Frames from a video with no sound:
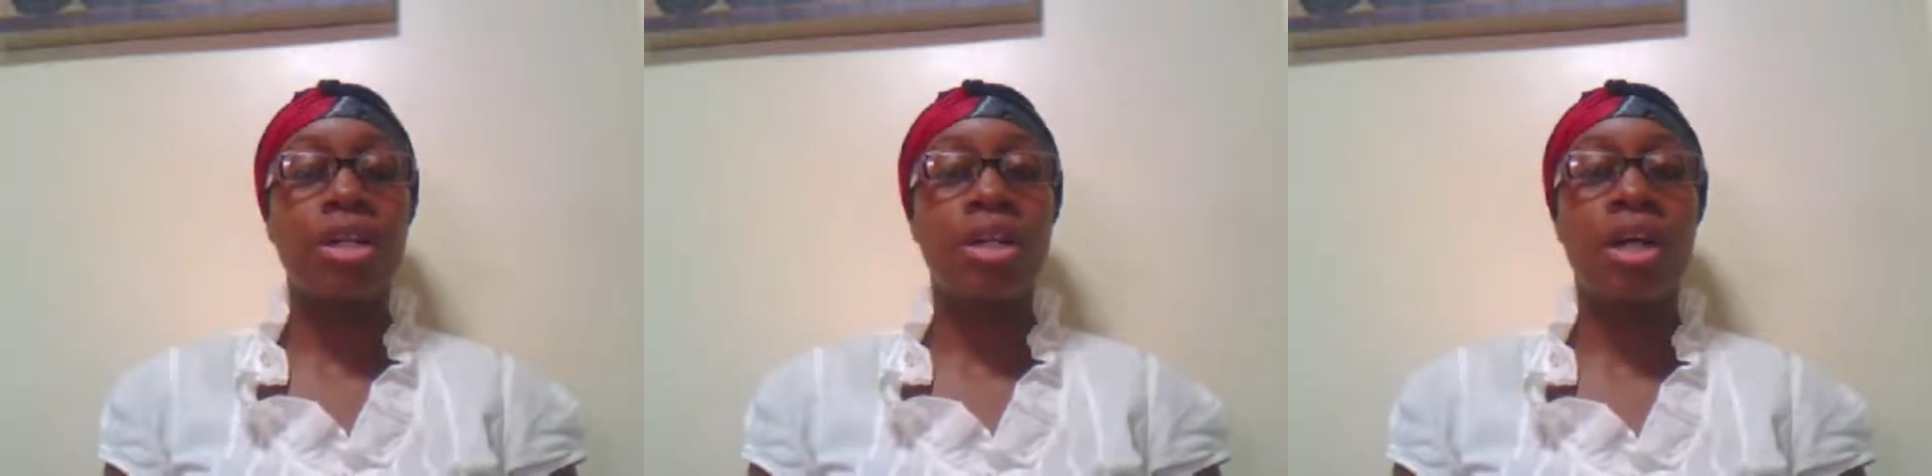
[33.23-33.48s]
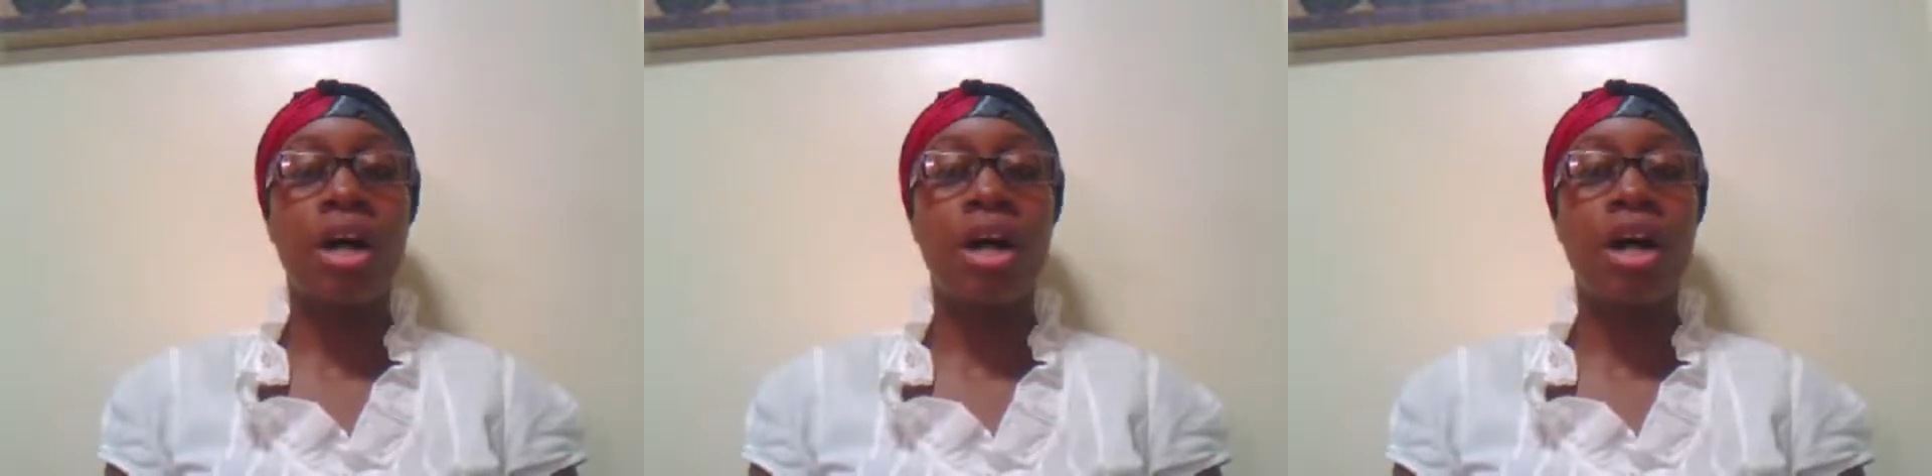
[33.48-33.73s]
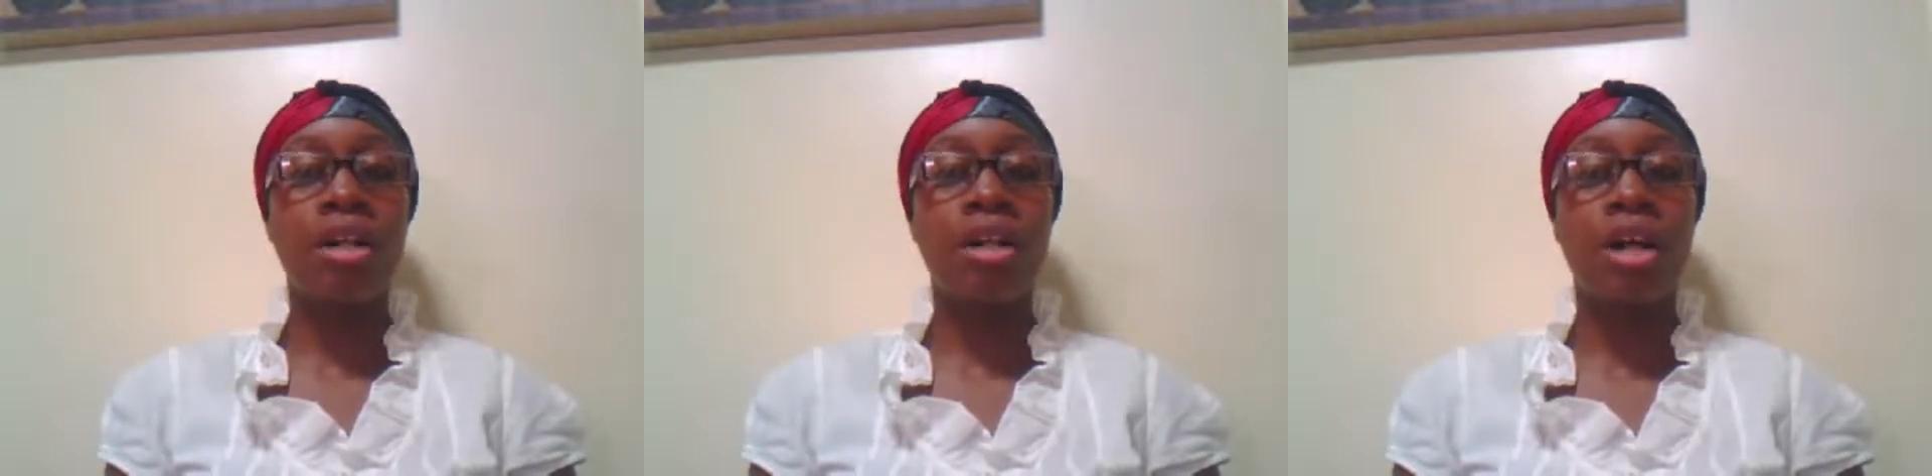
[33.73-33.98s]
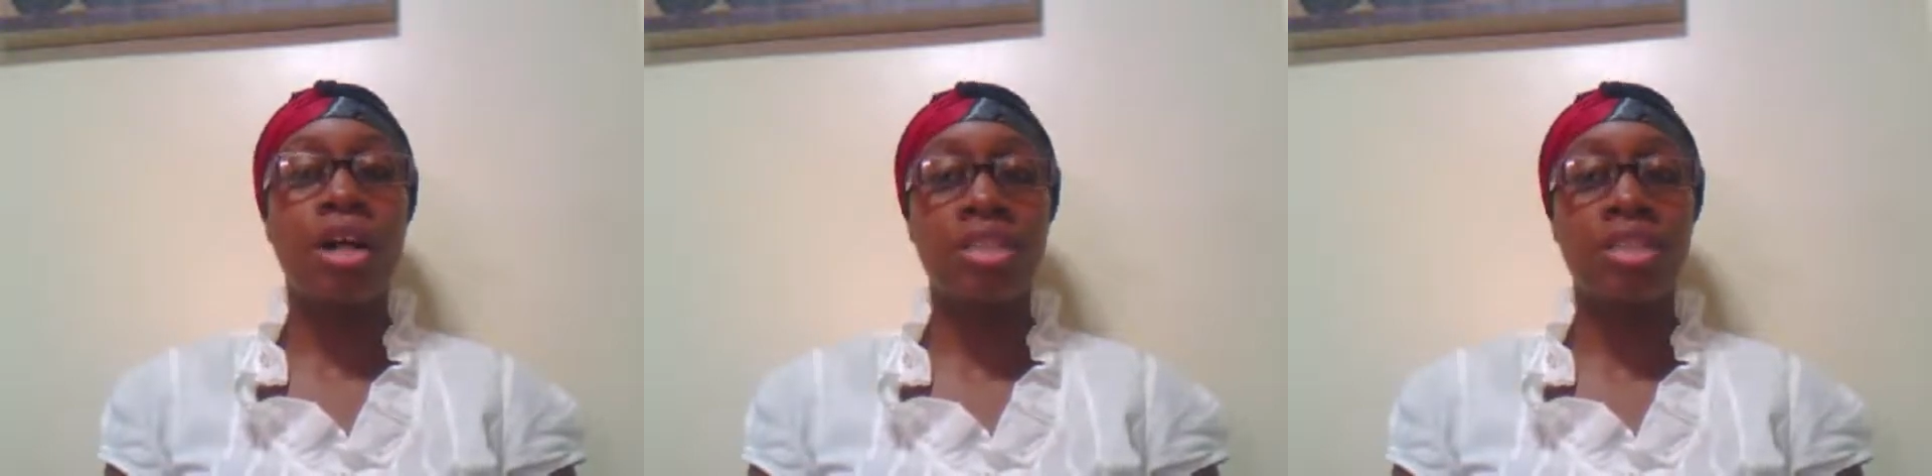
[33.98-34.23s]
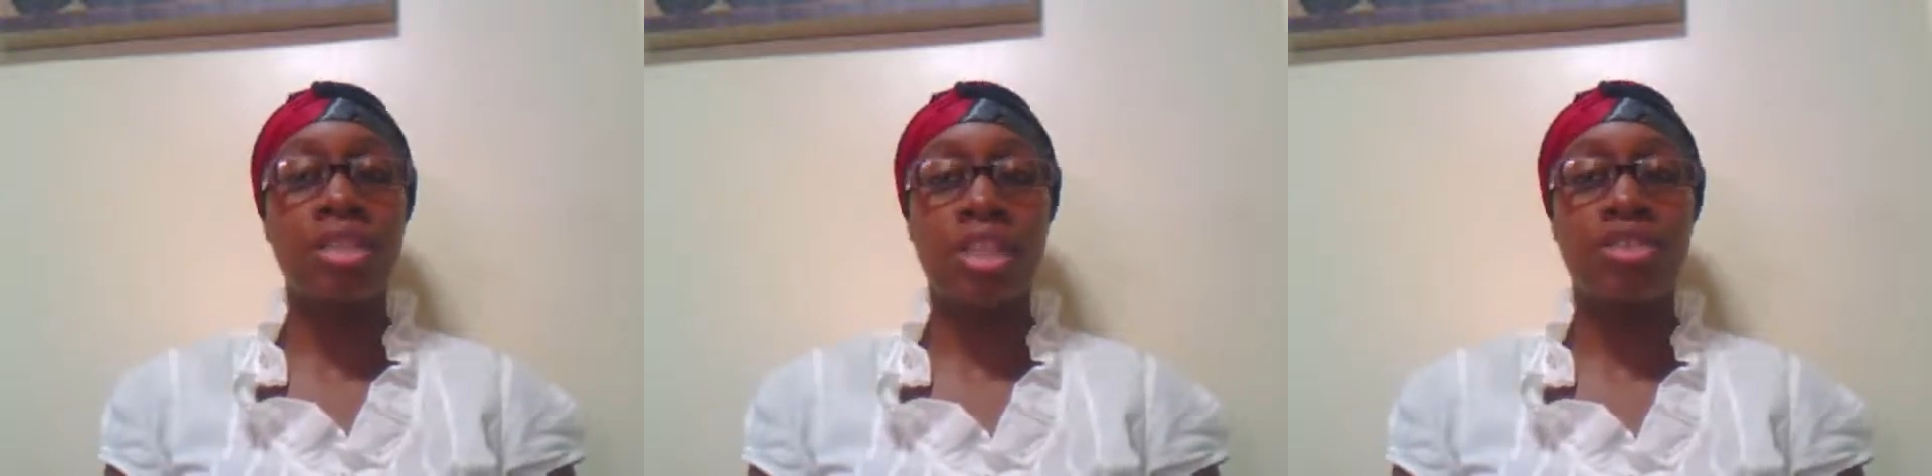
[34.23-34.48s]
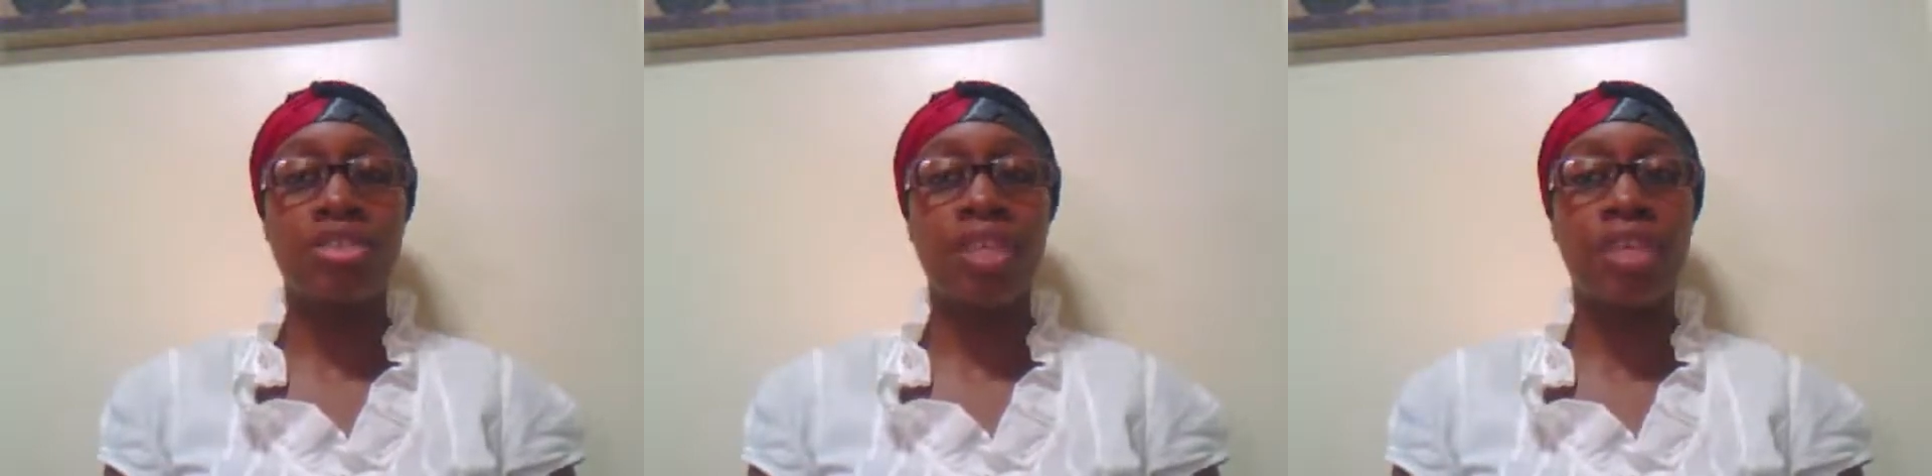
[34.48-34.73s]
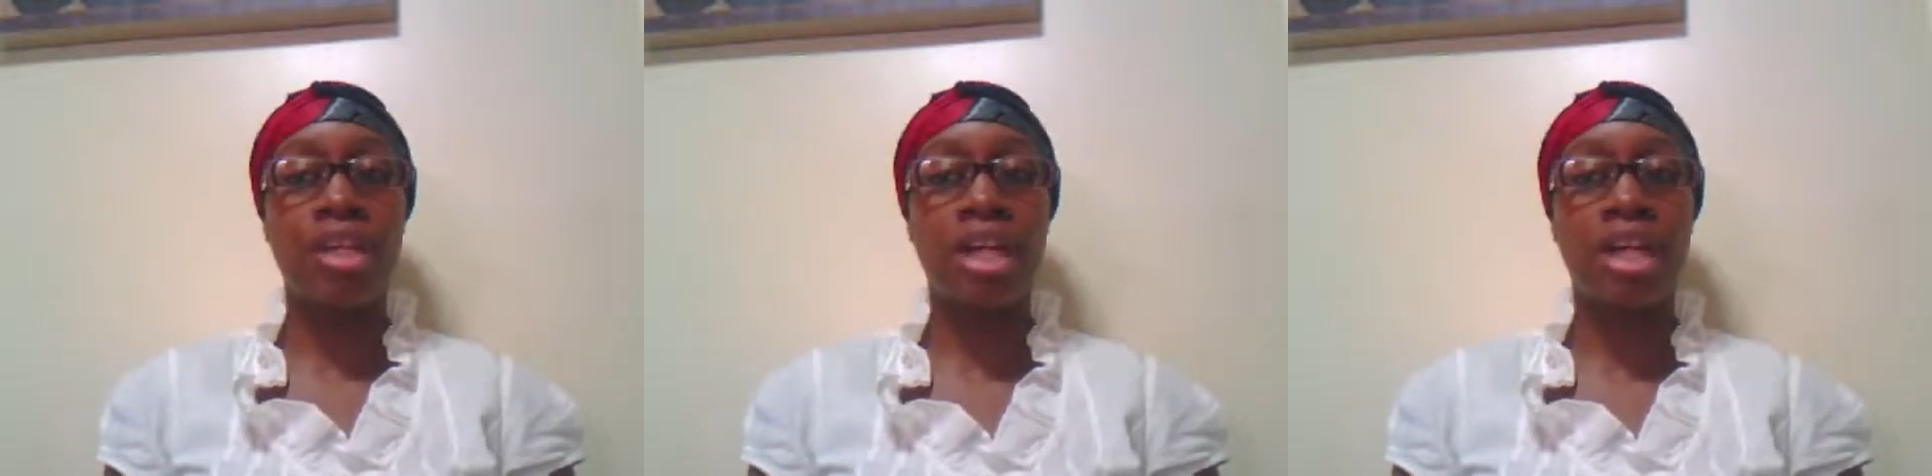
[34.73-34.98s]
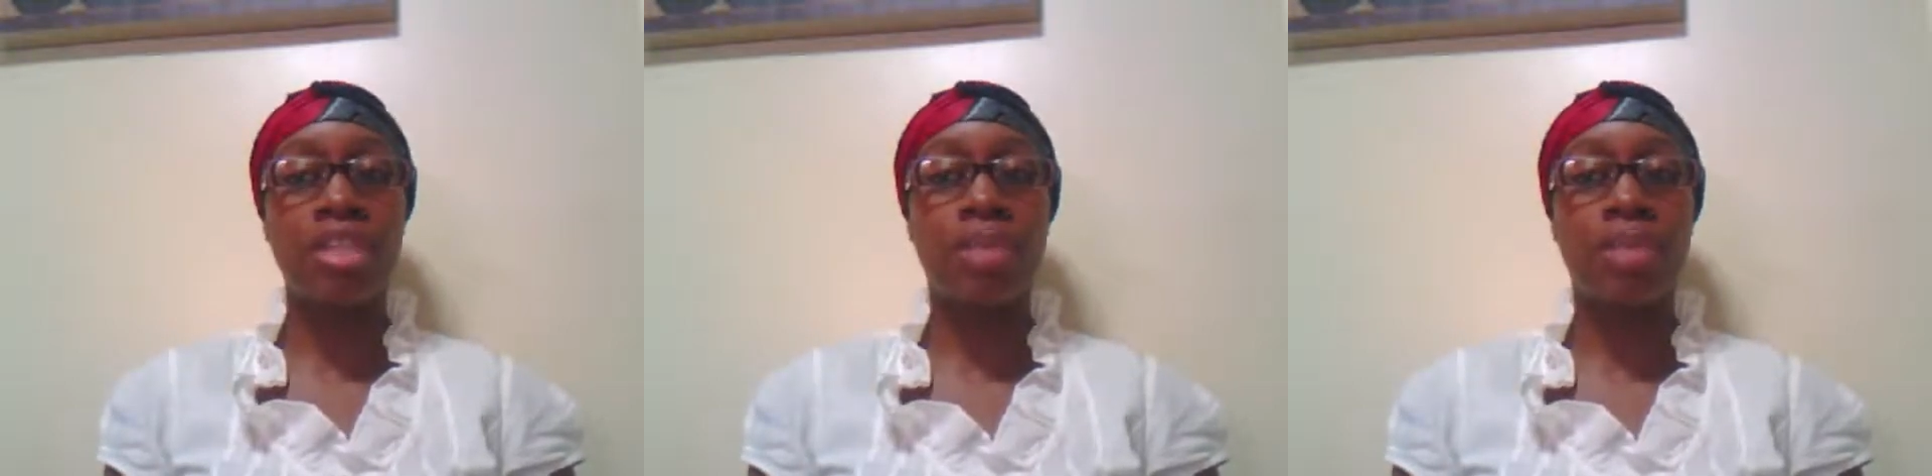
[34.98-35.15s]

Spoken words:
architecture recognized by